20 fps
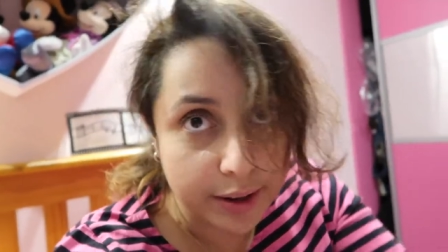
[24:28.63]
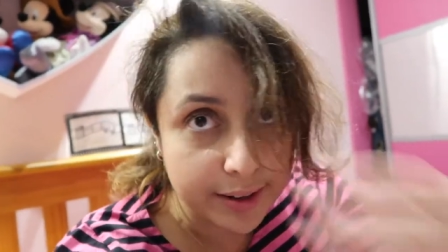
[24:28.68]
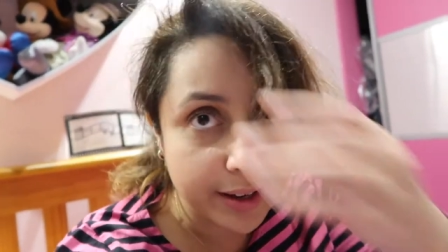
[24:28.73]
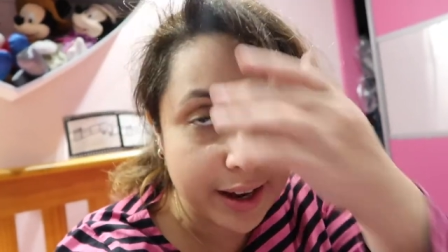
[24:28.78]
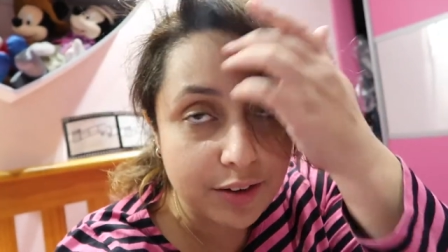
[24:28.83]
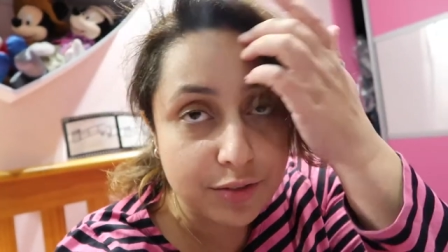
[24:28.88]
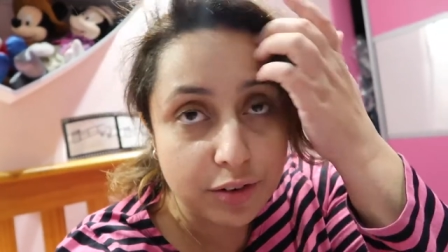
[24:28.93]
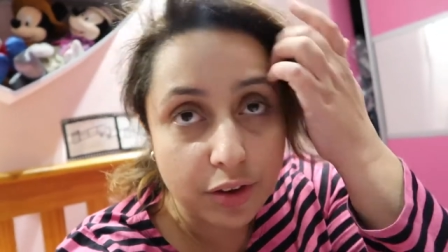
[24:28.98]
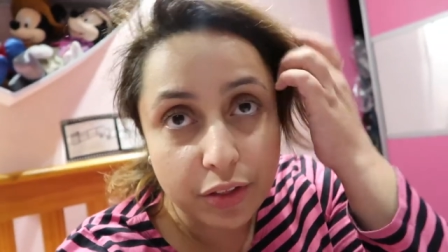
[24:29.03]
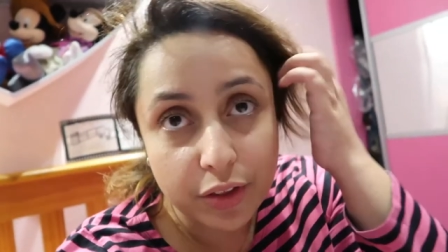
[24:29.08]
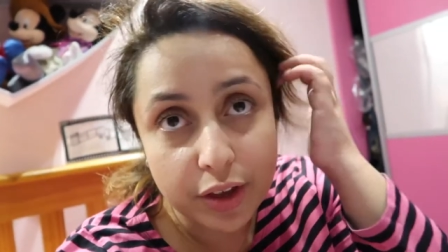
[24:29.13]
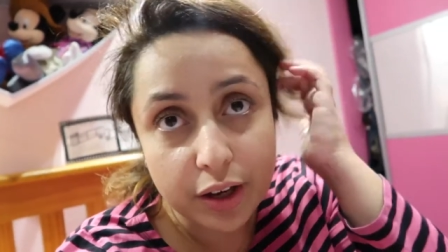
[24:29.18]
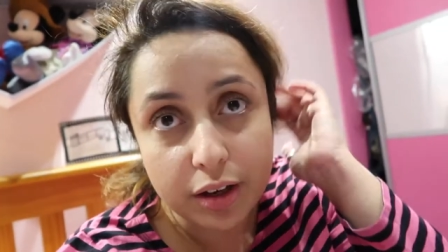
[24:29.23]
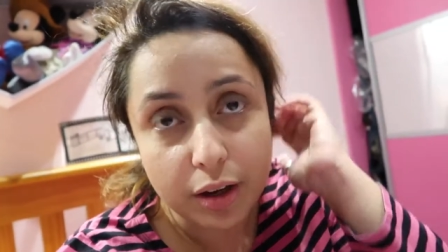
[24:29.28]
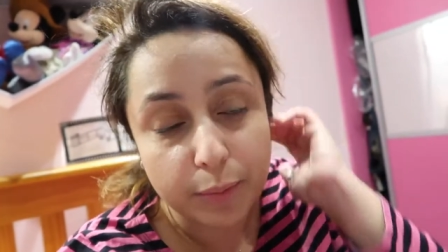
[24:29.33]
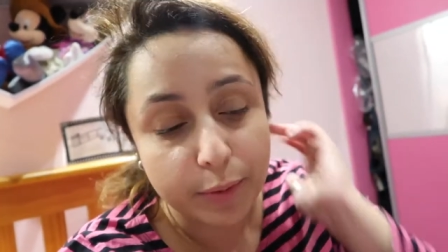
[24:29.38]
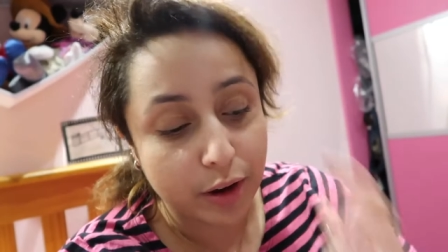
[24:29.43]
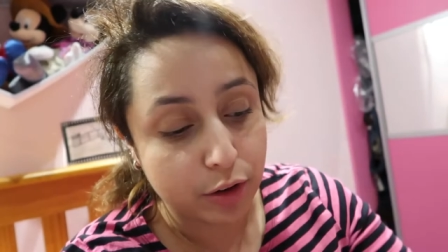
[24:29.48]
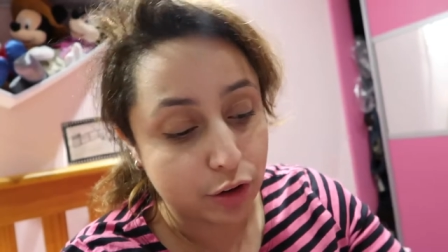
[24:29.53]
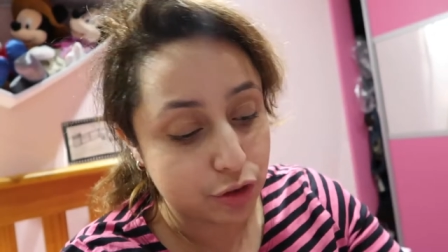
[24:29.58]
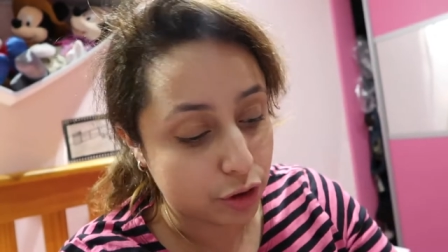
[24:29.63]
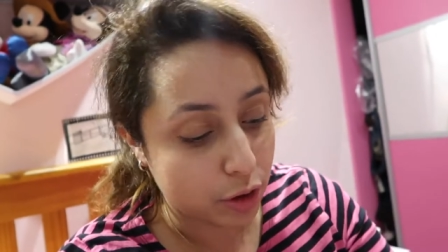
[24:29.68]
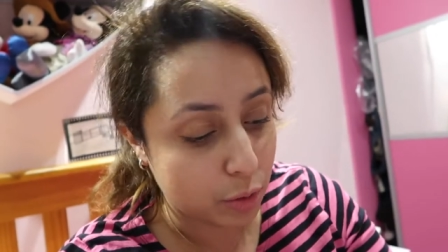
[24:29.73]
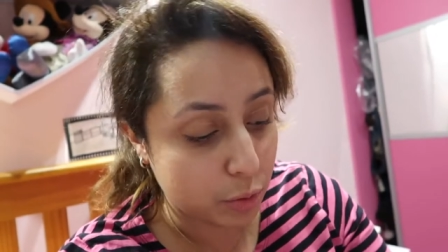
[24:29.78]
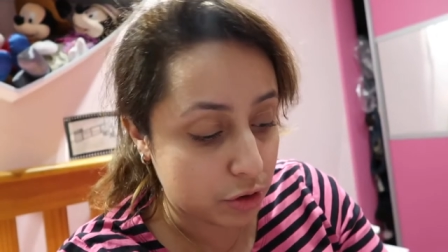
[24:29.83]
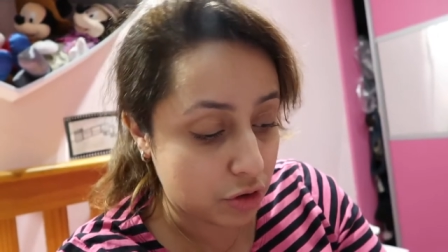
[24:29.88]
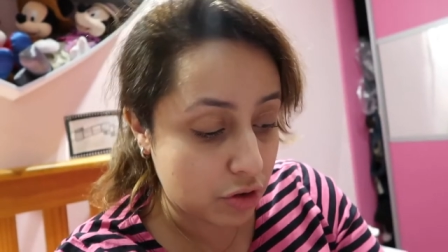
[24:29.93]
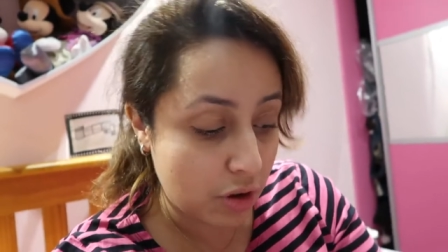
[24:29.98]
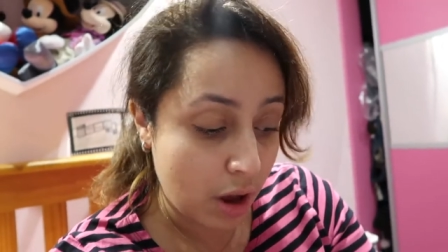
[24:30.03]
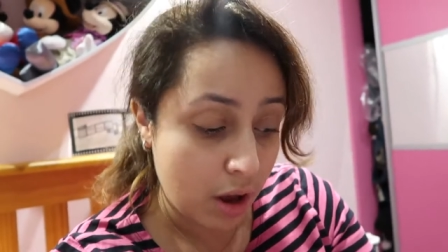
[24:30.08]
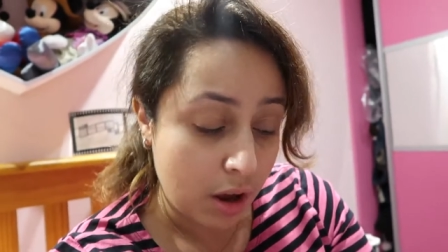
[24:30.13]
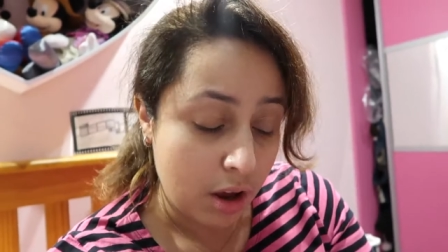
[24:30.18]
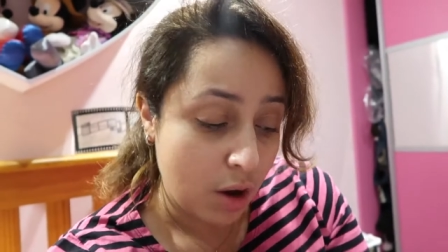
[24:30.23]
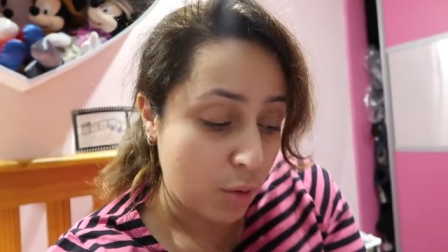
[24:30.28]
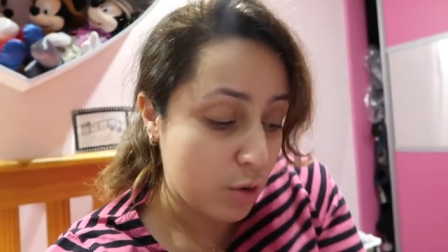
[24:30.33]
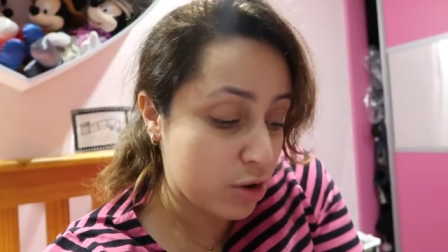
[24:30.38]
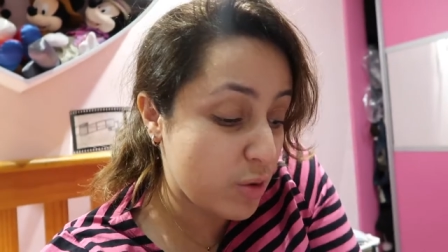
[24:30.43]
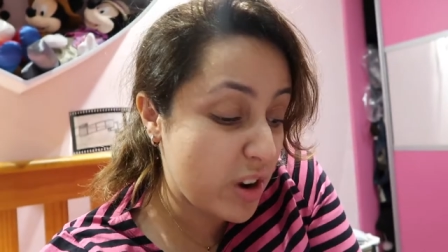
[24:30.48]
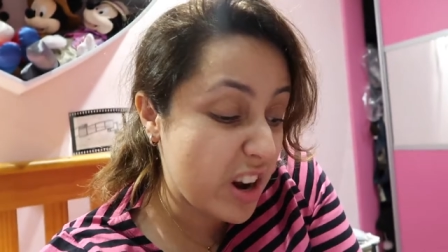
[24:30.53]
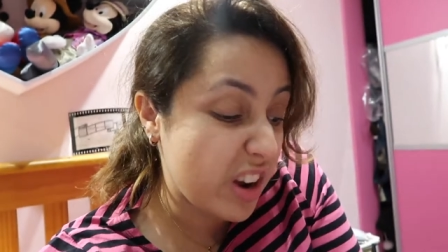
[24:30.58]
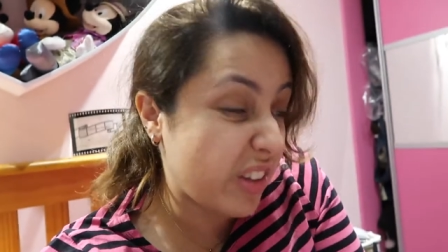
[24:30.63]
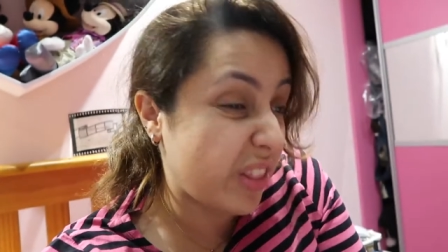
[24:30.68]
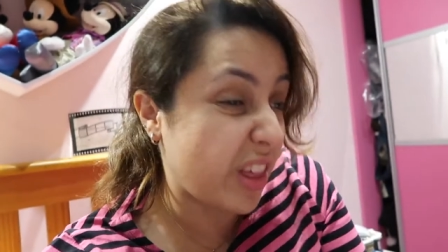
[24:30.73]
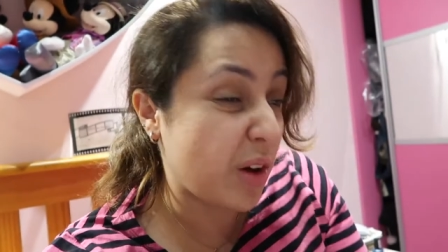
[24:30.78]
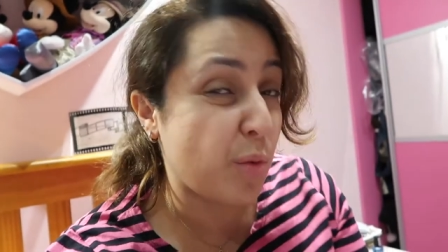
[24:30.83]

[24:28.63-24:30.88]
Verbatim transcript: Like, everything about the show was really good.